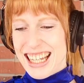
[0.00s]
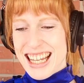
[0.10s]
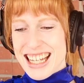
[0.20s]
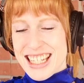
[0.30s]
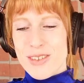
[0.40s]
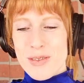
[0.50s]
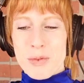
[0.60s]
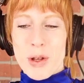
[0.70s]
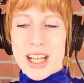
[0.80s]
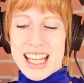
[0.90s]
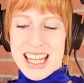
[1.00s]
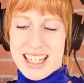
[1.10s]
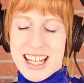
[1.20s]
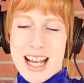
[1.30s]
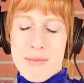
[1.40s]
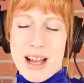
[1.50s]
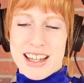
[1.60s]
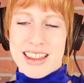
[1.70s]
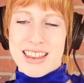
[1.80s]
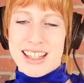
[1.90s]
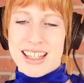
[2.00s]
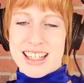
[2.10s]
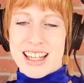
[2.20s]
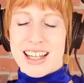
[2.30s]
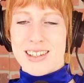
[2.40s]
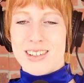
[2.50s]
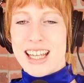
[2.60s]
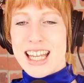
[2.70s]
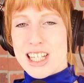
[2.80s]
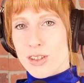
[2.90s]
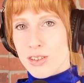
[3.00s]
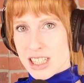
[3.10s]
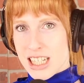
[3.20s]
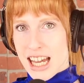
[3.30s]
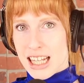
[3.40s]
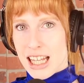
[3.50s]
Self-employed income, I think, is looked at a